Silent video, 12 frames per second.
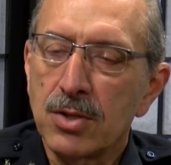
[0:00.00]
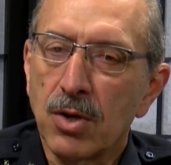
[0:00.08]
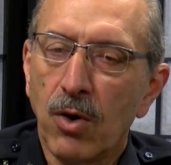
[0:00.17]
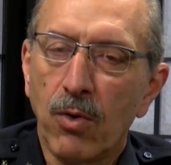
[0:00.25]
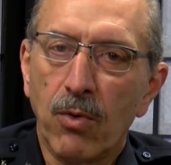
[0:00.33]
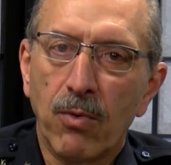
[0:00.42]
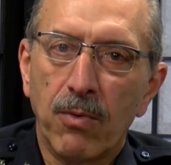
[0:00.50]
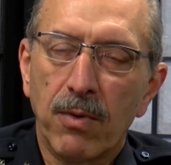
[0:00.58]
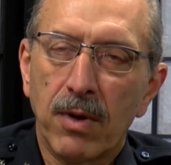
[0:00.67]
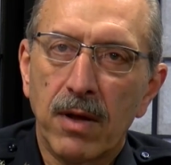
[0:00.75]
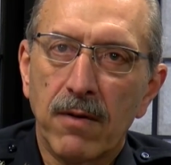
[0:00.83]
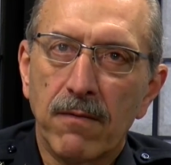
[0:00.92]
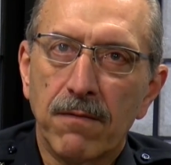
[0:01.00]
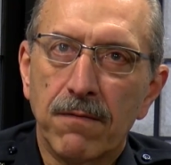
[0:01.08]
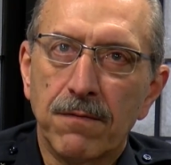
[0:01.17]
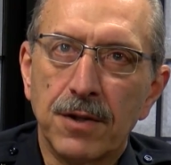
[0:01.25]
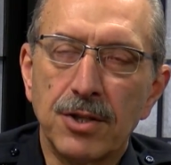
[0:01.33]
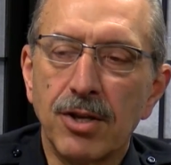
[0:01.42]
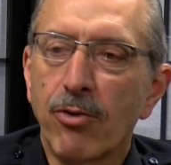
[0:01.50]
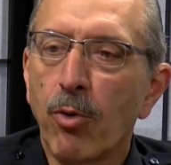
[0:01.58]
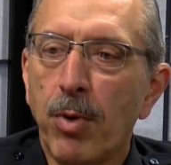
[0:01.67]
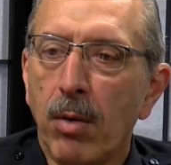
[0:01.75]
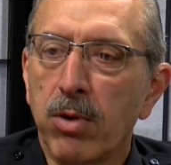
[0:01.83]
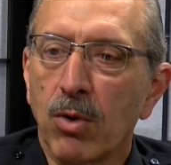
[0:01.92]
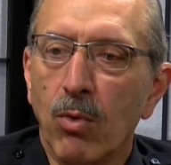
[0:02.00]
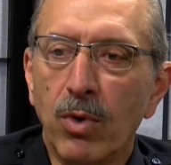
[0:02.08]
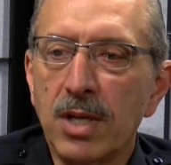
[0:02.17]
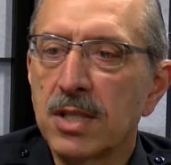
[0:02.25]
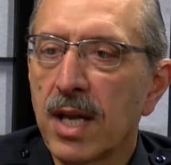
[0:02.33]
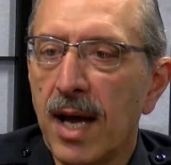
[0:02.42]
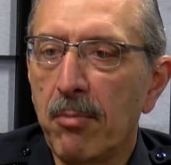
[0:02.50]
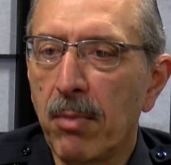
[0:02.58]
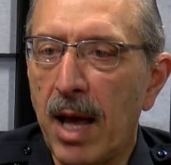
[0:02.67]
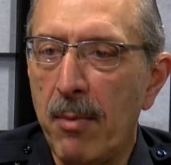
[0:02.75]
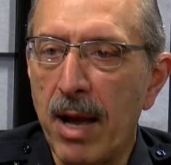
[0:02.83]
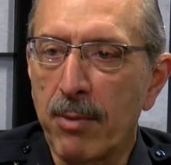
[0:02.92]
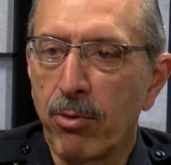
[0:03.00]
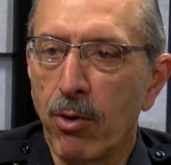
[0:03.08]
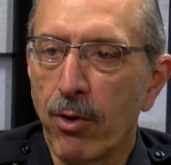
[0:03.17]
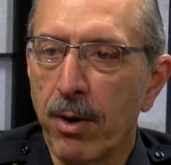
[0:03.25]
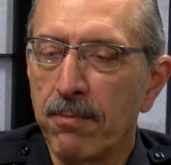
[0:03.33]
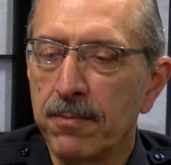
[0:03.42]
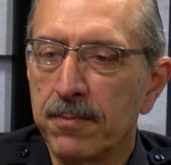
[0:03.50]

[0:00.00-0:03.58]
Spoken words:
So, for the general public, what is a gun buyback program?